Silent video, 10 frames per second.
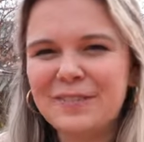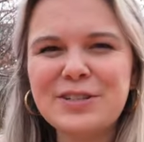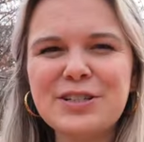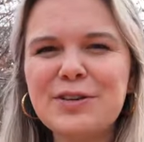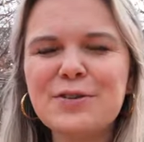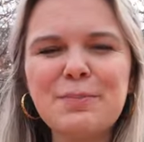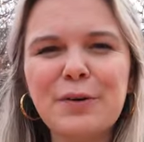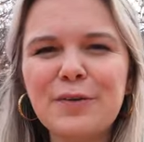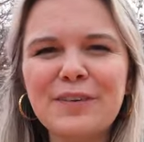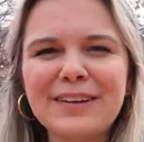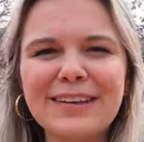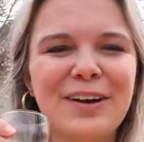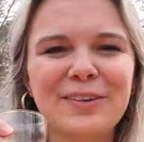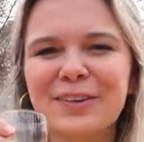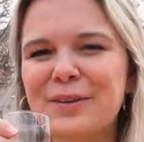which just goes perfectly
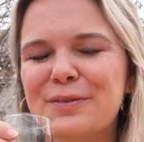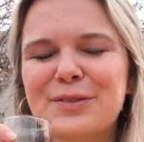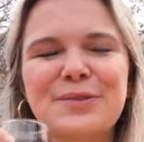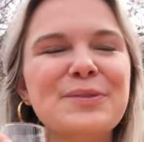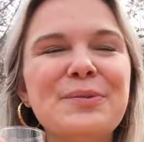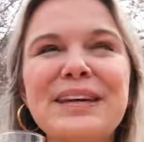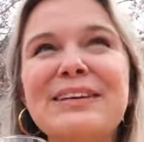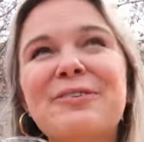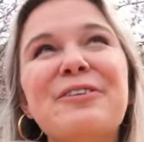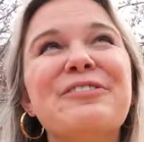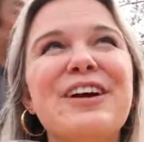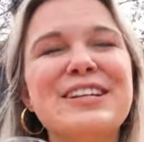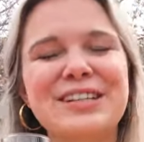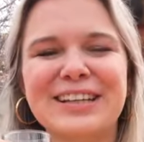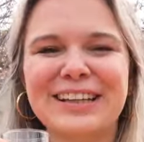under the sweet,
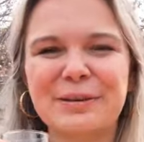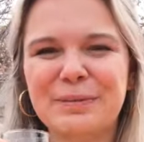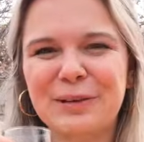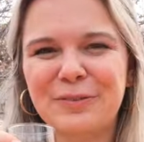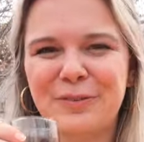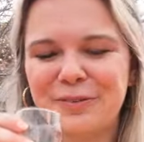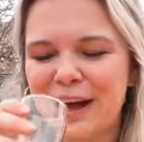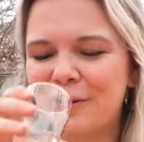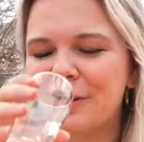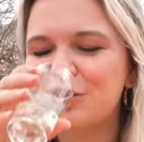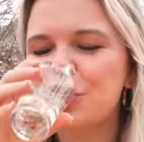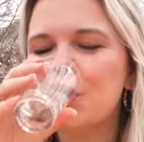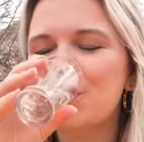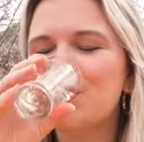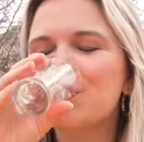refreshingly beautiful flowers.
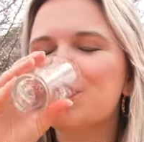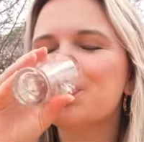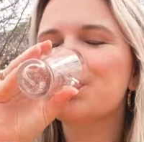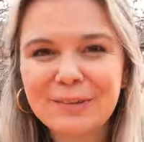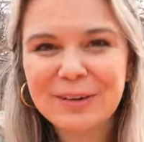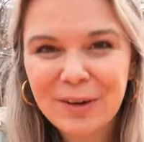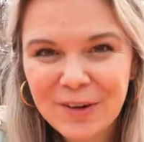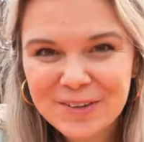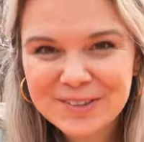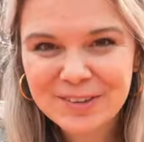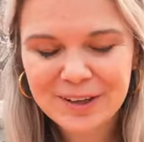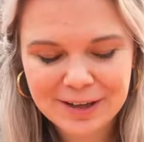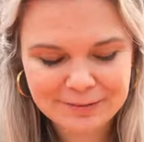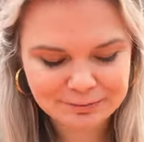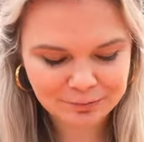Then we also
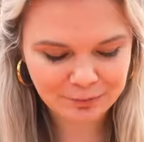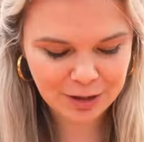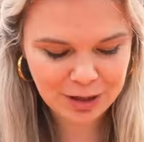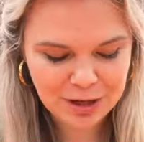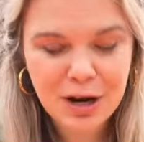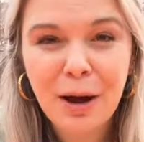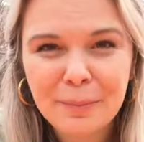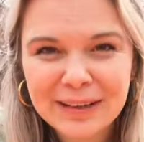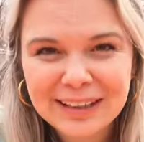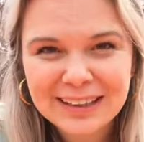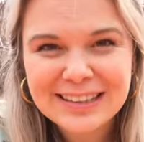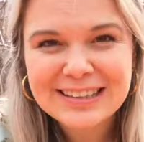got Hanami